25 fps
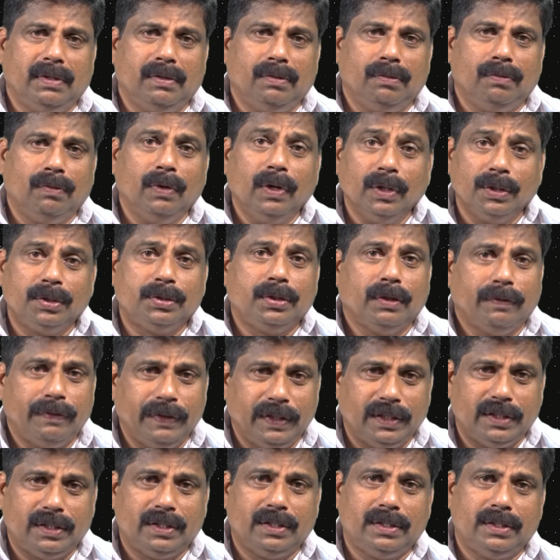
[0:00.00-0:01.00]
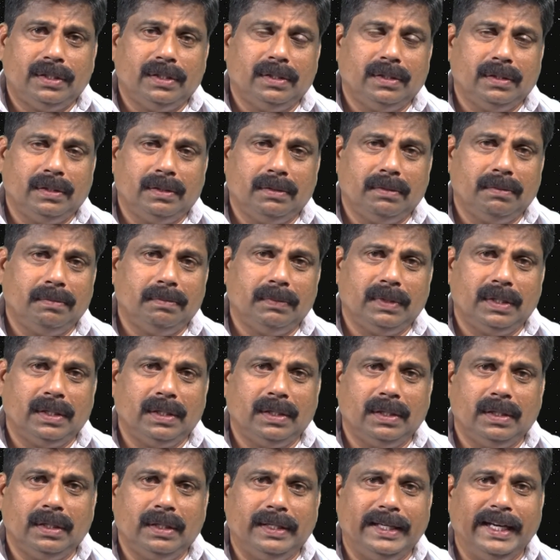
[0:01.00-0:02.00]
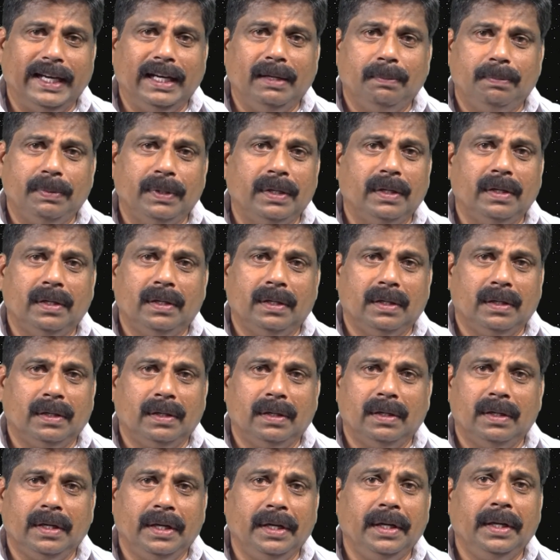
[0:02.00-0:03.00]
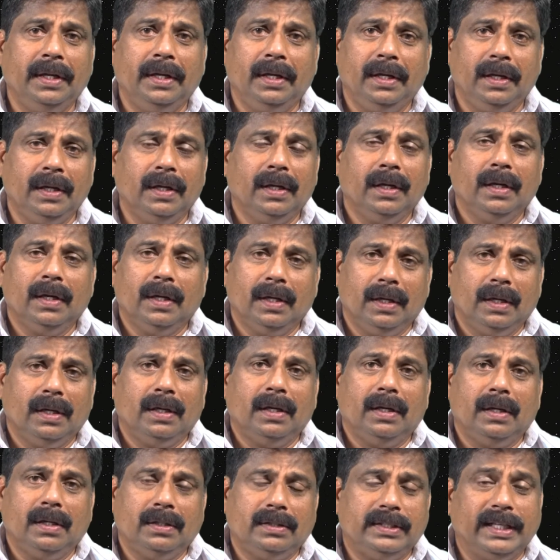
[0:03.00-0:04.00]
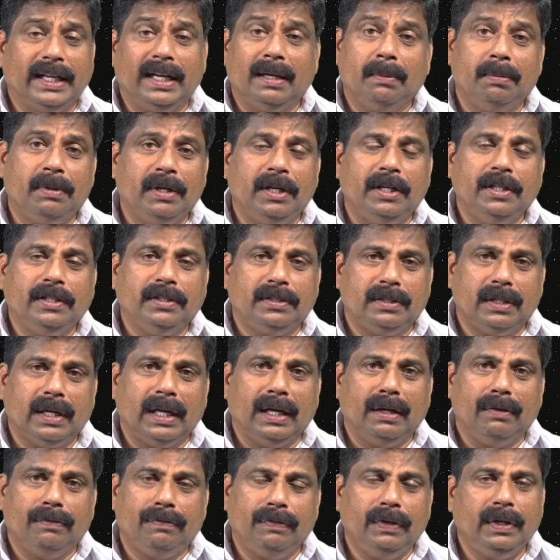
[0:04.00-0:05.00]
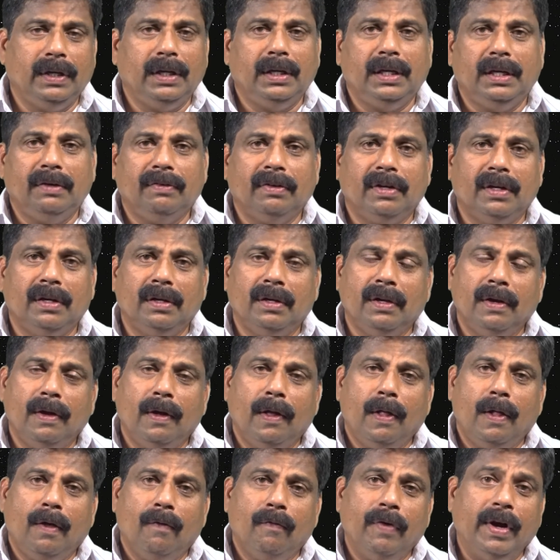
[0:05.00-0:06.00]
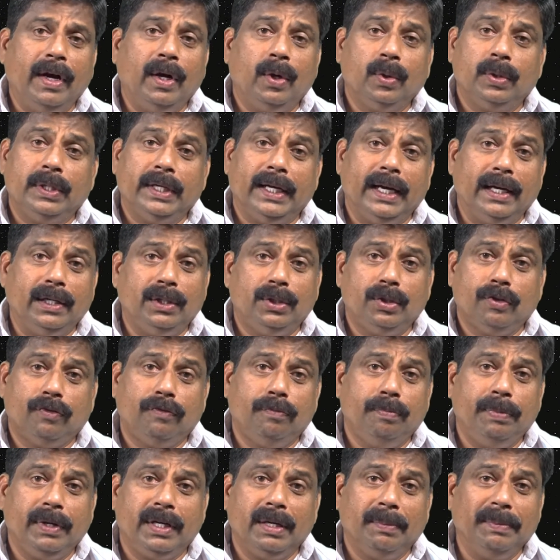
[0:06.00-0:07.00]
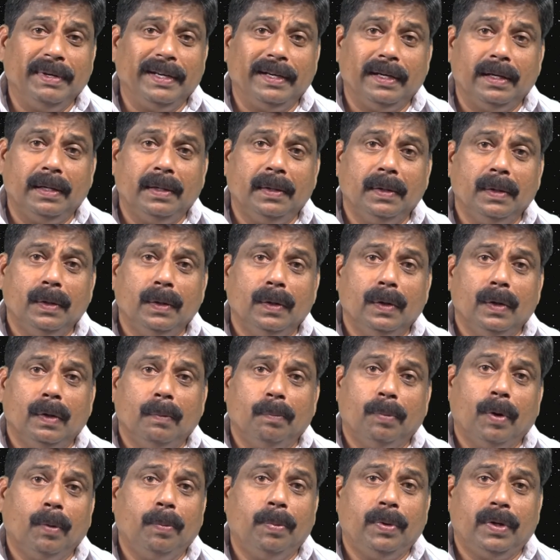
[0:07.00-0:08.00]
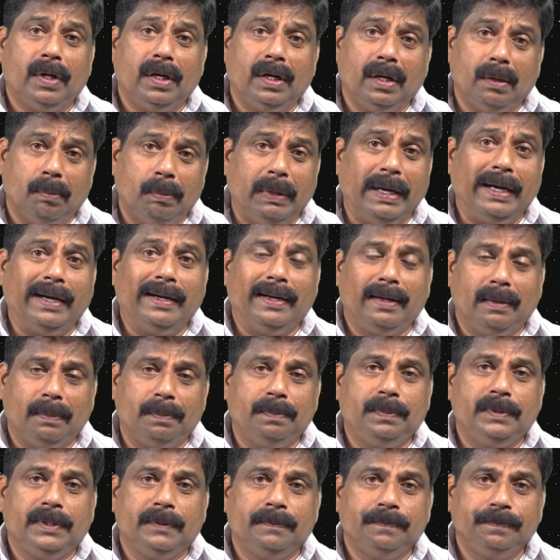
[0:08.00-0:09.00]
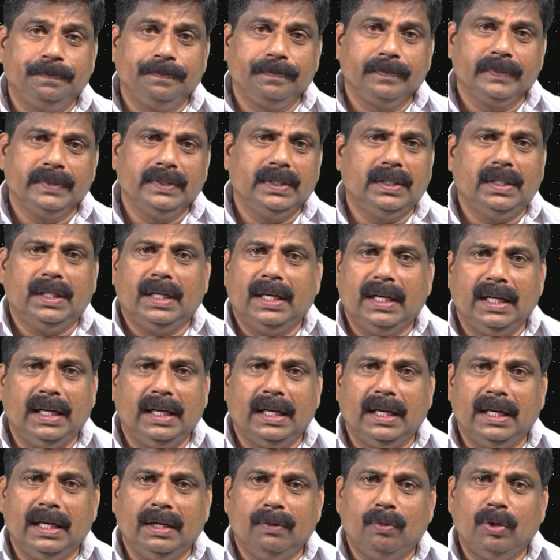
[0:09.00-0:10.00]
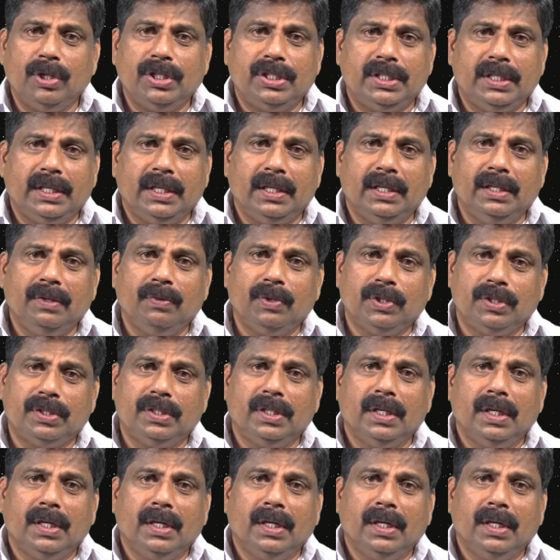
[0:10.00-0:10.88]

worst of its type in any celebrity's life. He even went to the edge of becoming a pauper and a bankrupt. I once heard he was